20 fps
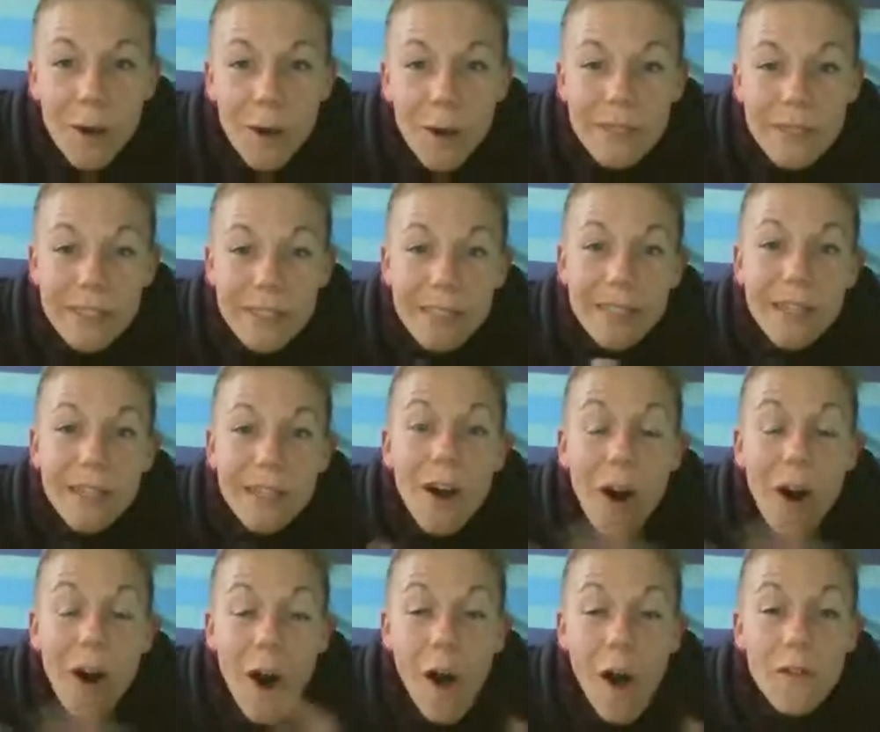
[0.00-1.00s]
Your basic
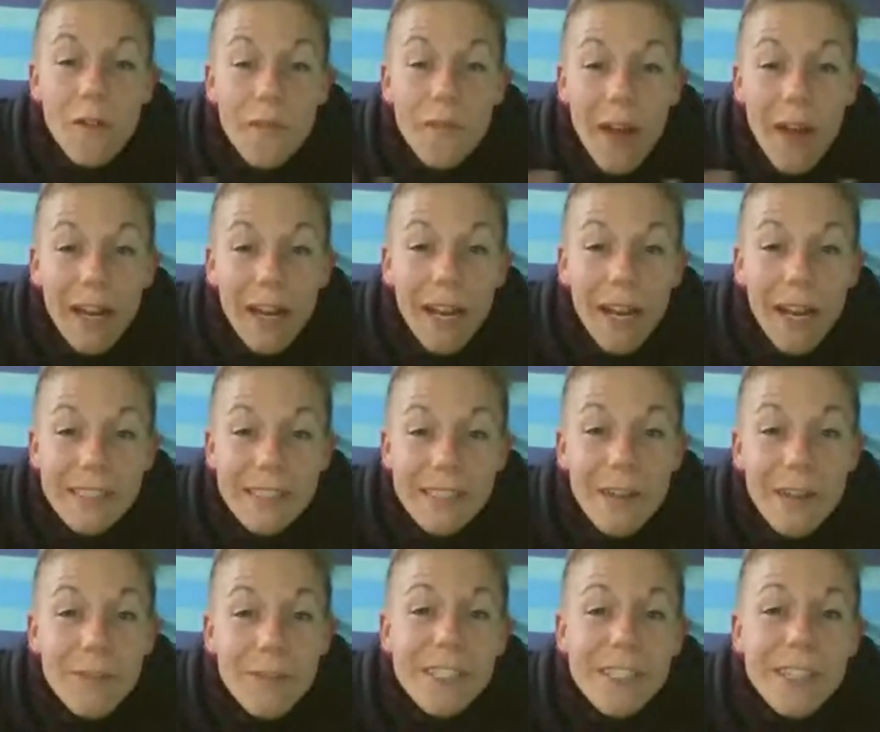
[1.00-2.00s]
hand soaps.
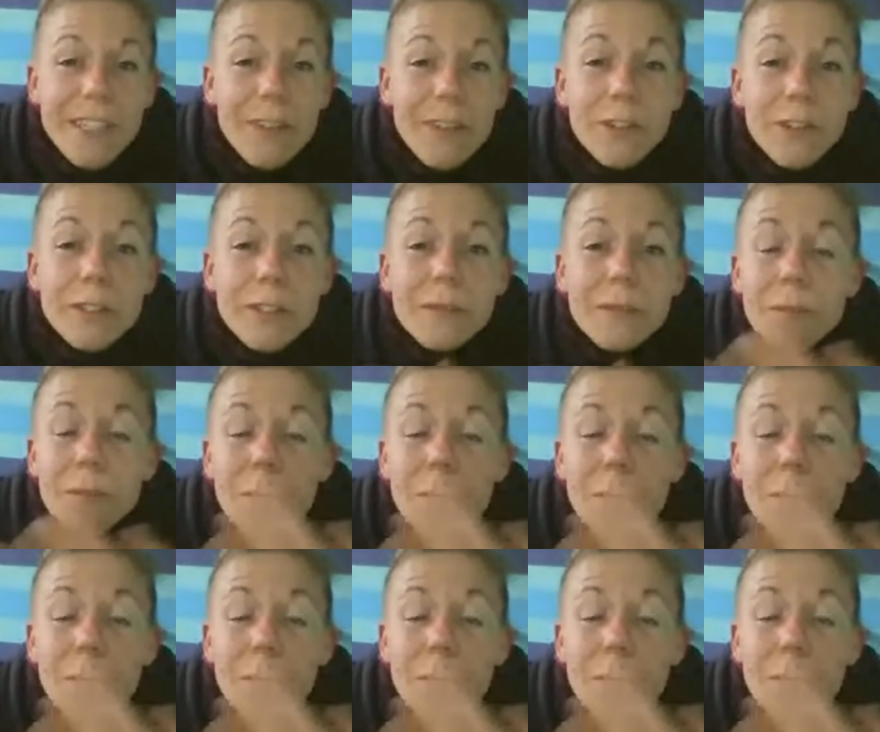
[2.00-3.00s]
All of that kind of
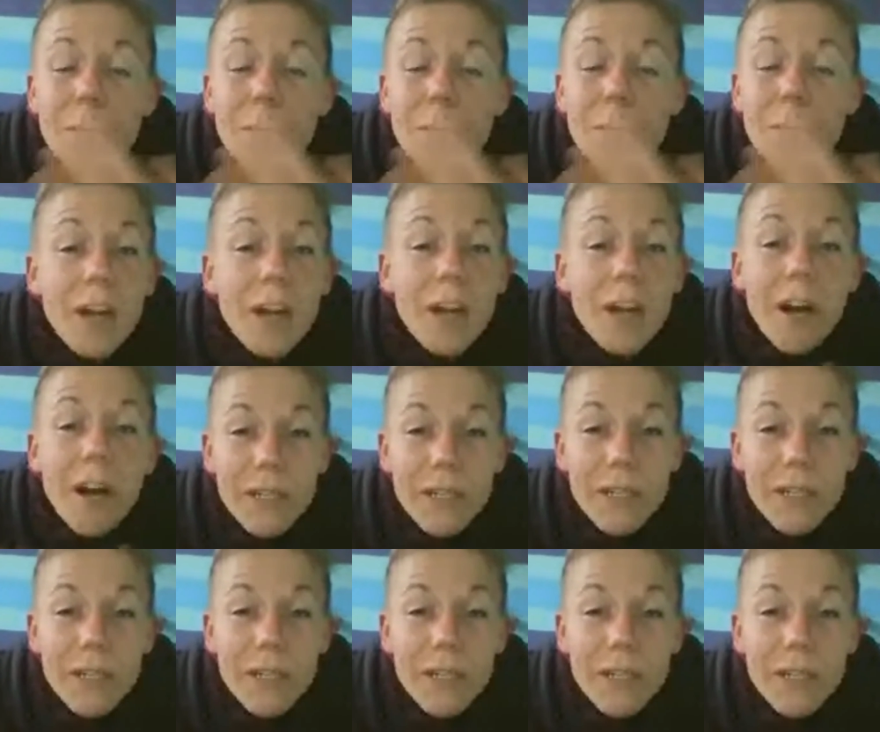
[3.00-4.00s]
stuff is stuff you're
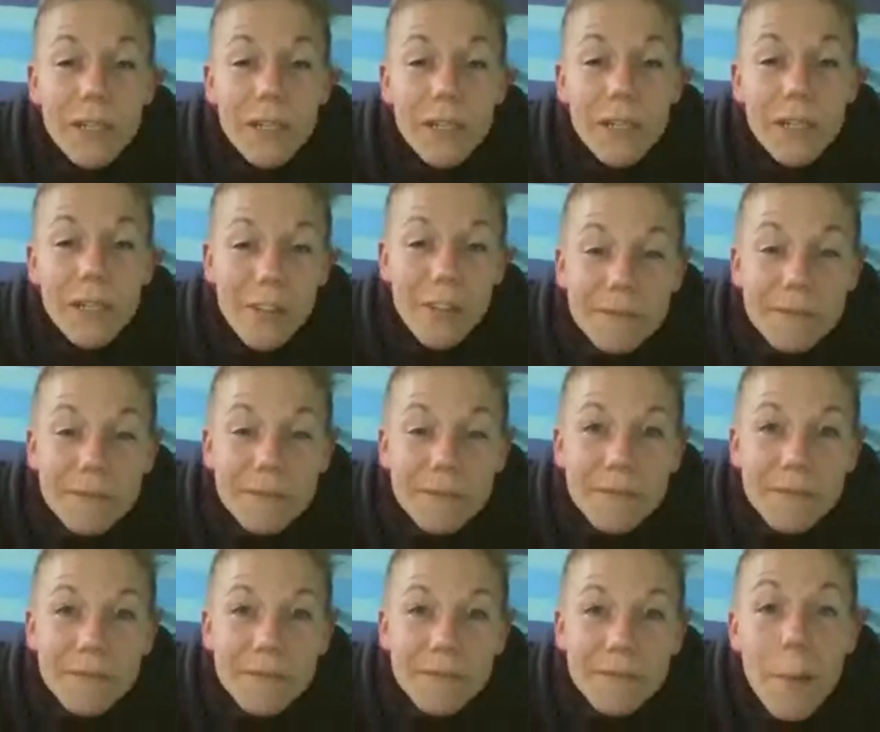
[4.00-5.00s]
putting on every single day and it's
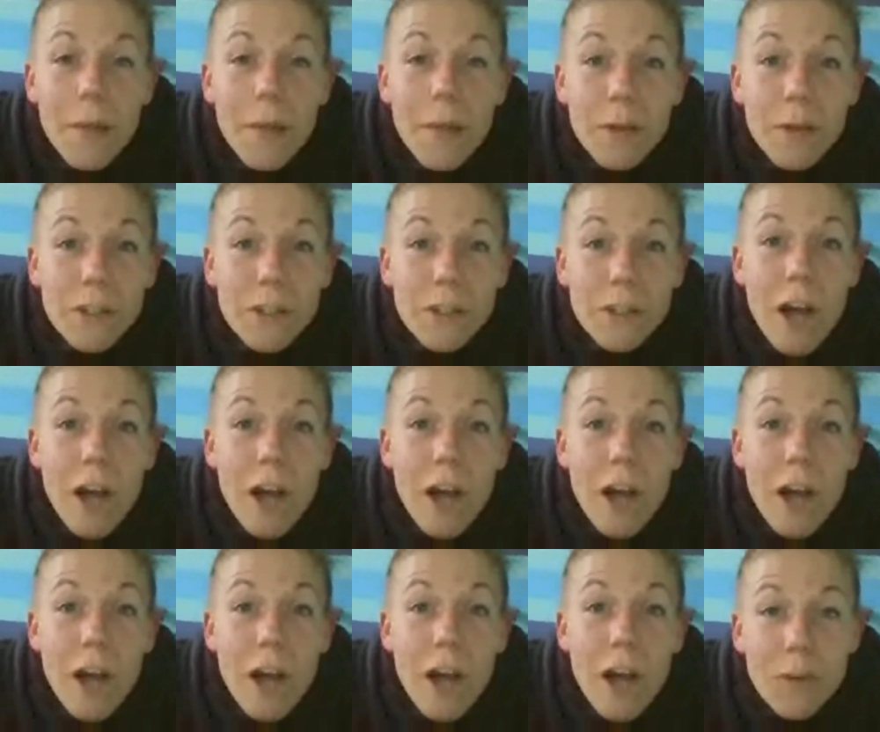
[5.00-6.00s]
going down the drain.
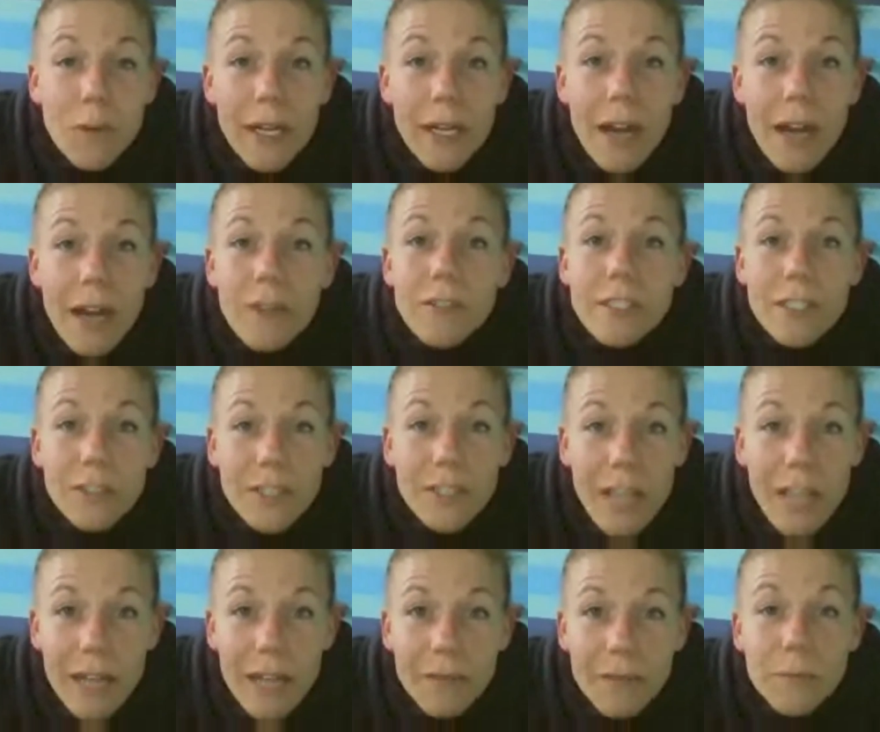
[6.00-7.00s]
And those
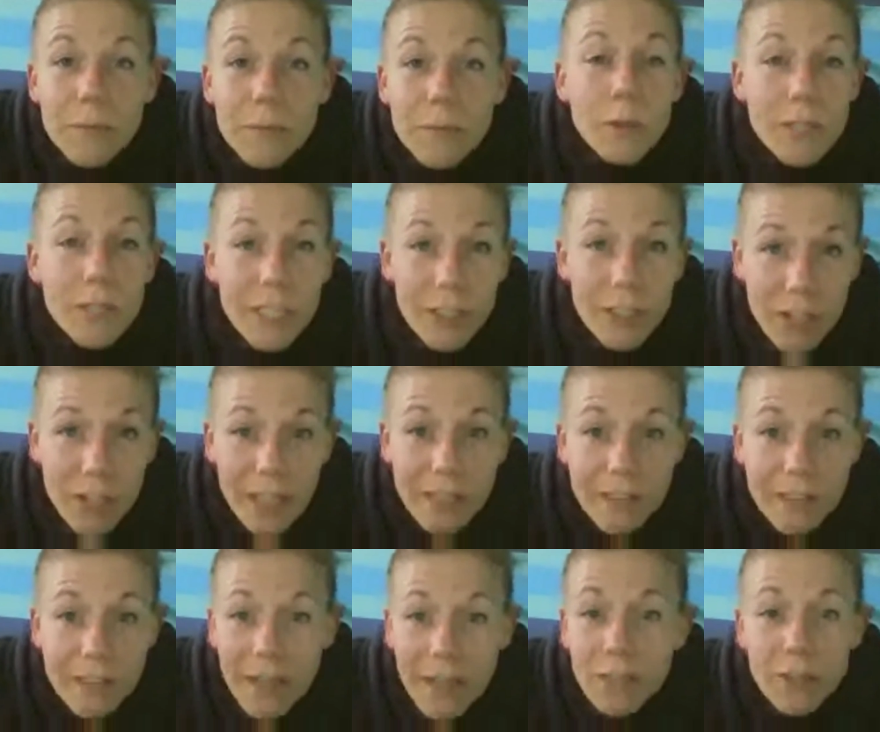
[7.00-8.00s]
today, protein
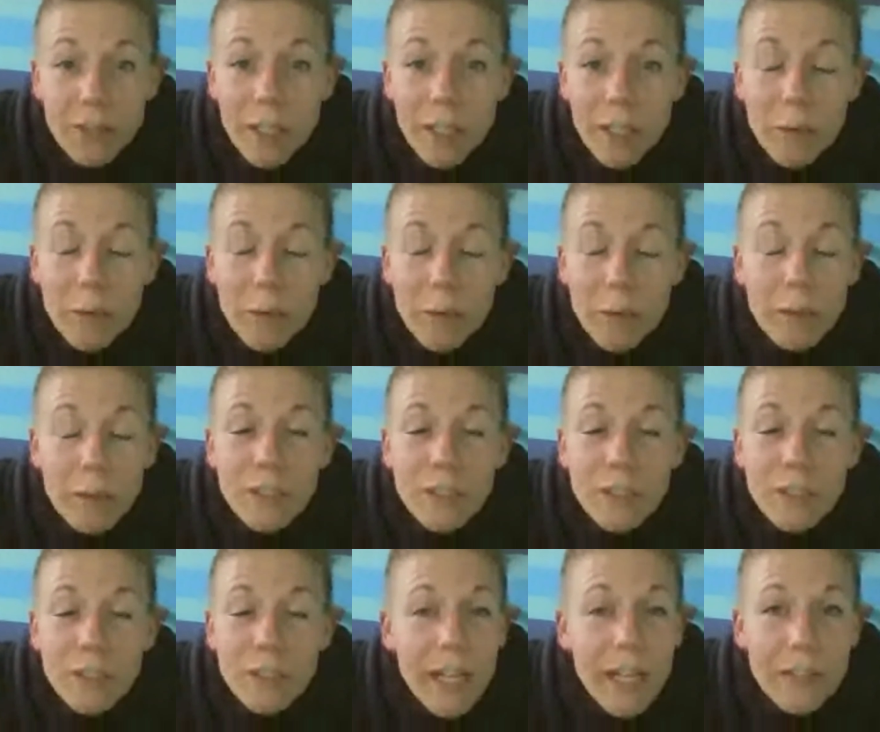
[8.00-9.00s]
shakes. I drink a protein
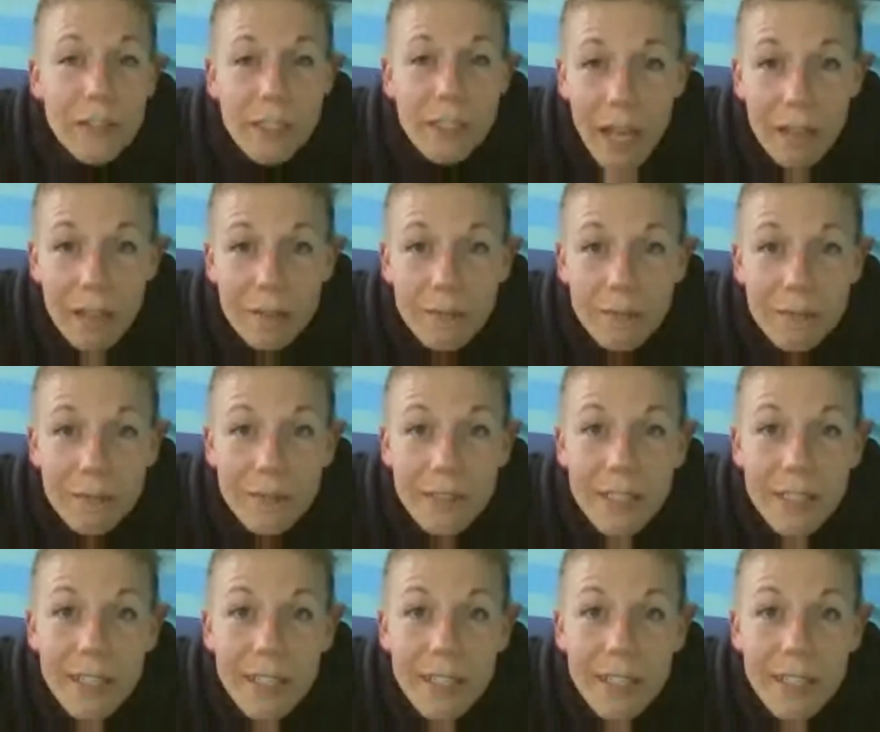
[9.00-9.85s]
shake every single day.